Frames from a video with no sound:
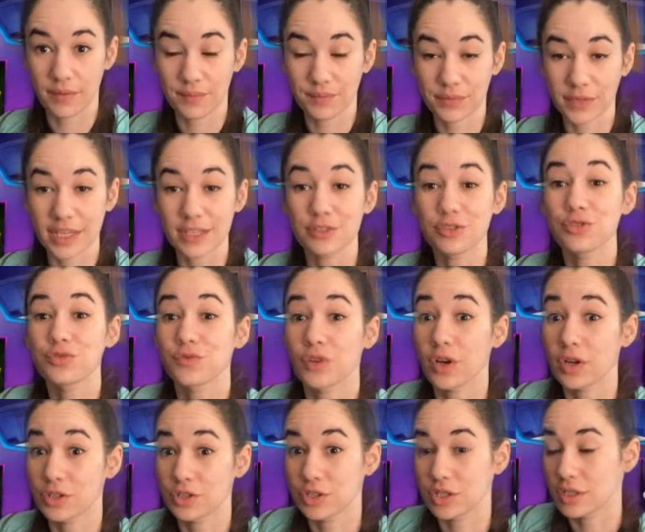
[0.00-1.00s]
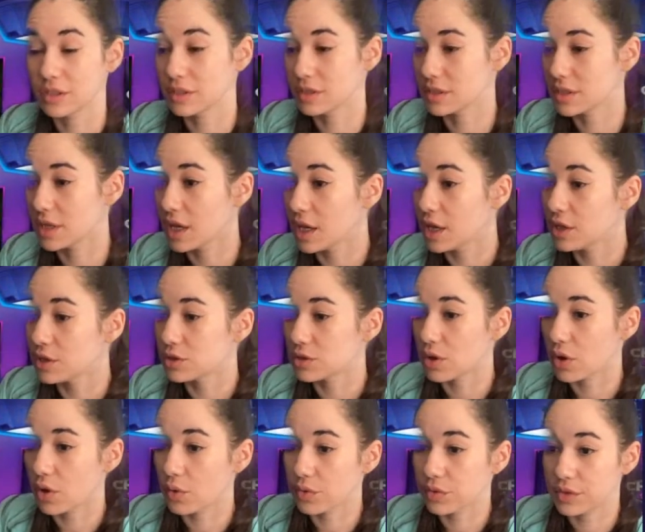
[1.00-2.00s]
instructions.
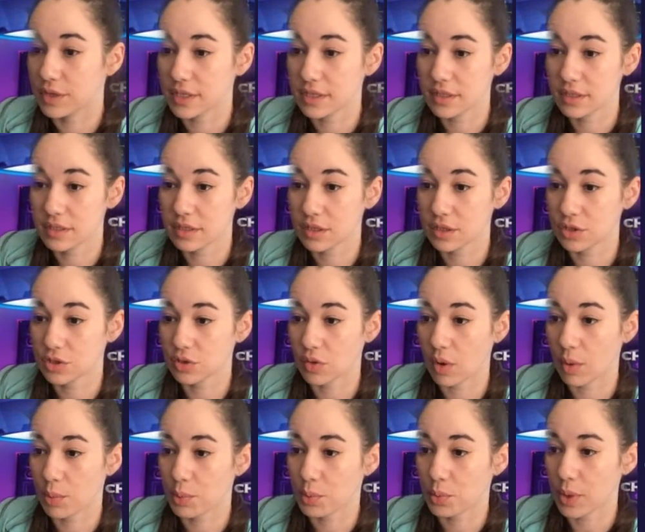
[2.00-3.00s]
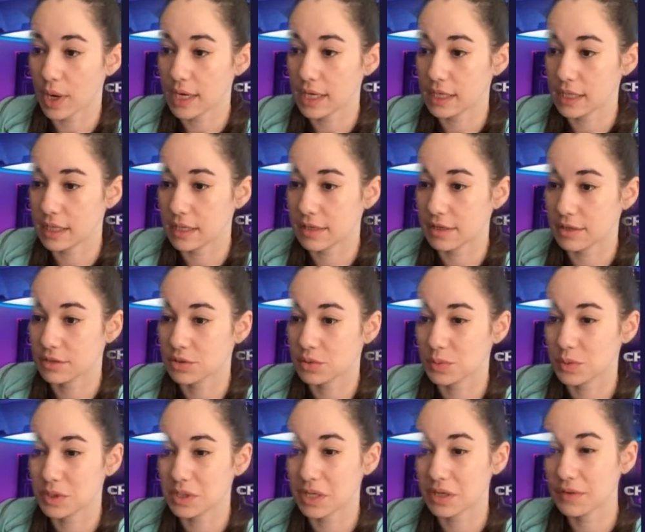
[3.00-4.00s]
So this is going to show up right here. So
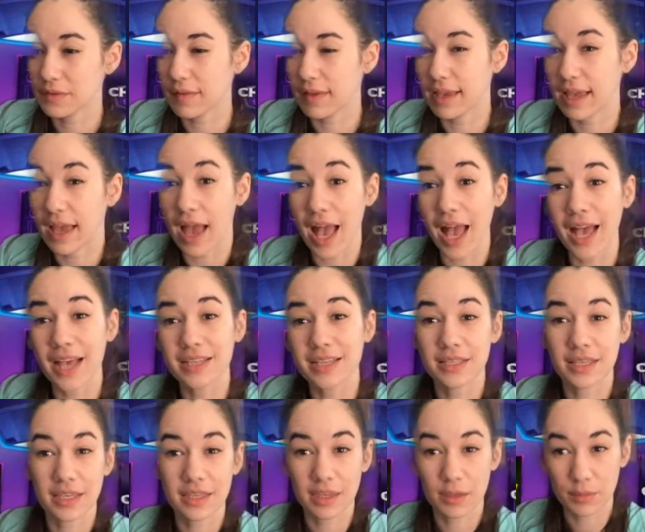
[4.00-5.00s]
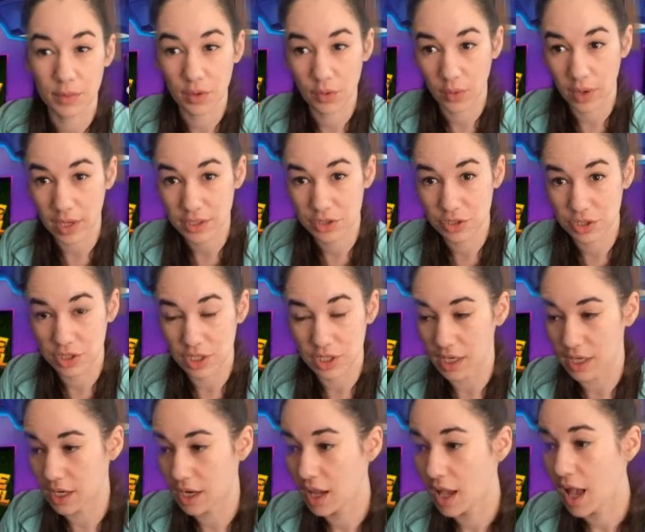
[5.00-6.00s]
instead of asking them a
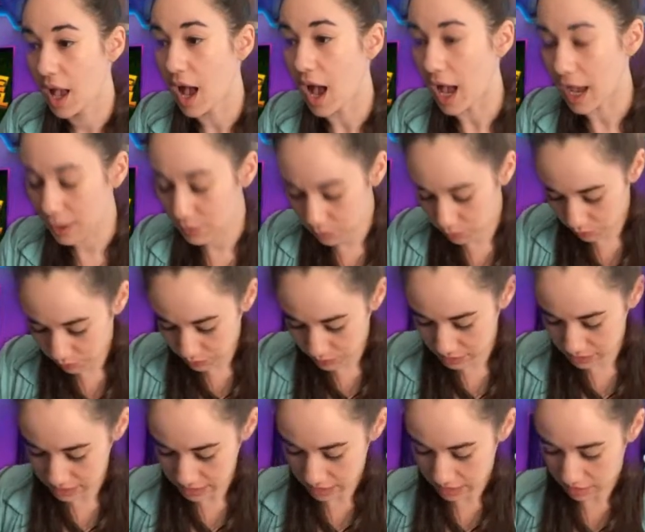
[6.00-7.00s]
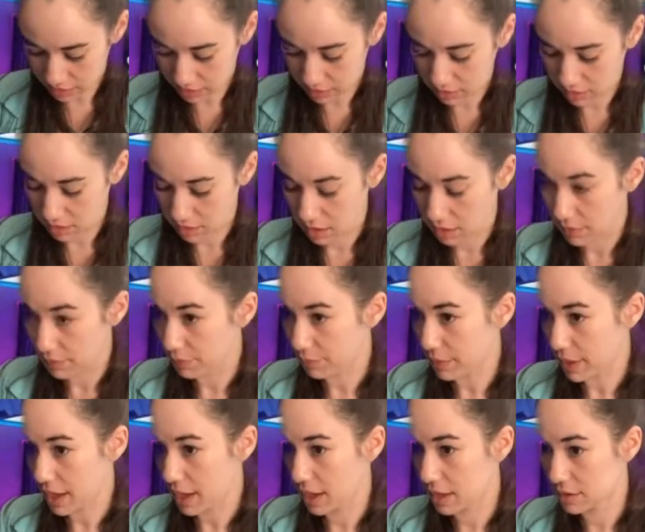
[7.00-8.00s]
question, I will say
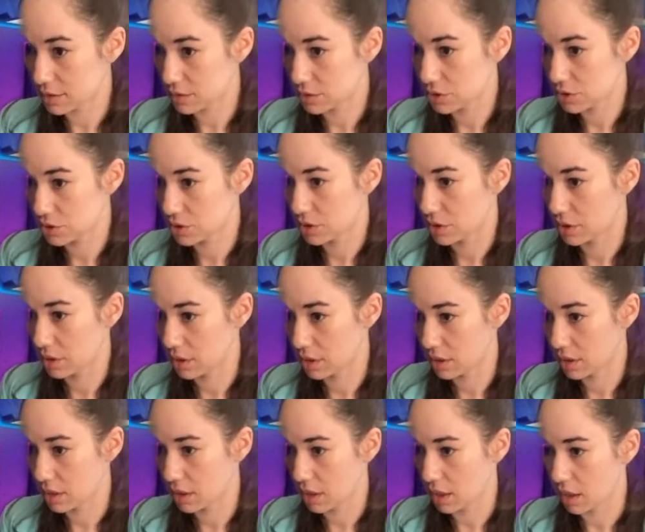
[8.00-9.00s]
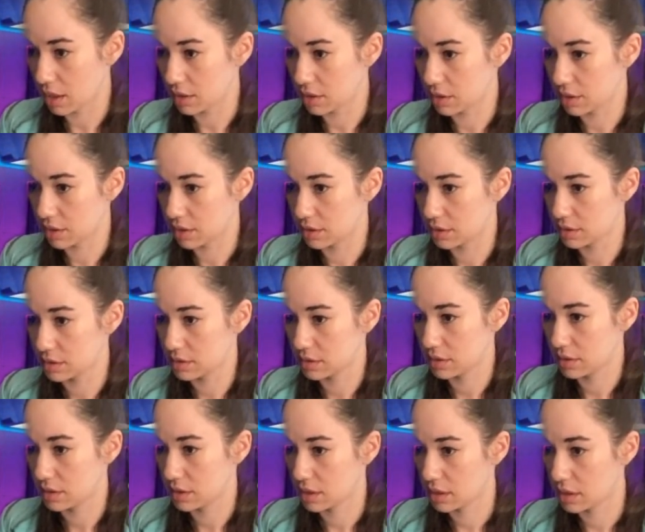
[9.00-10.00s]
match the colors
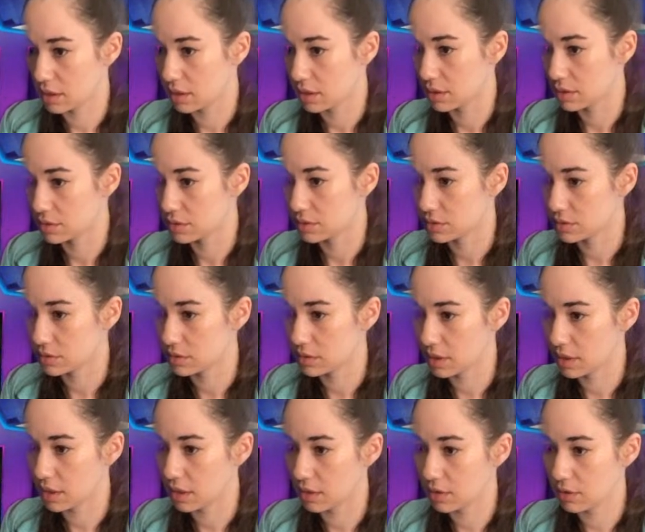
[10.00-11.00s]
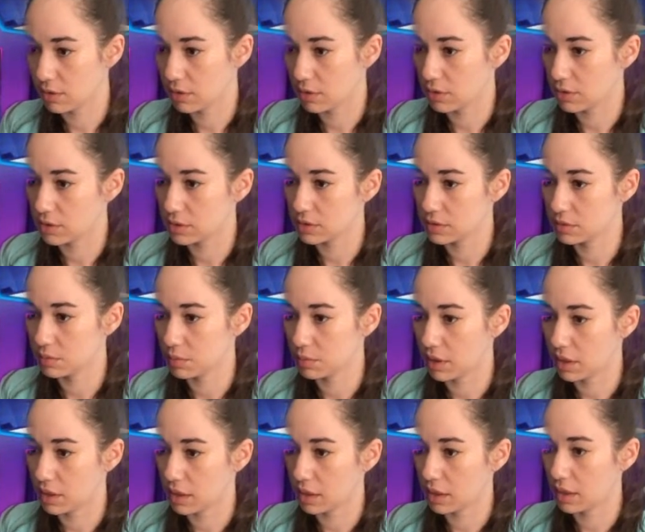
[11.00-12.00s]
to their
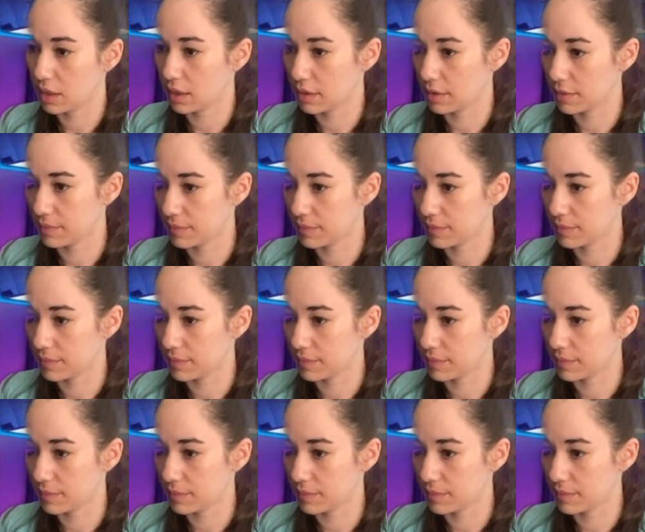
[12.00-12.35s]
corresponding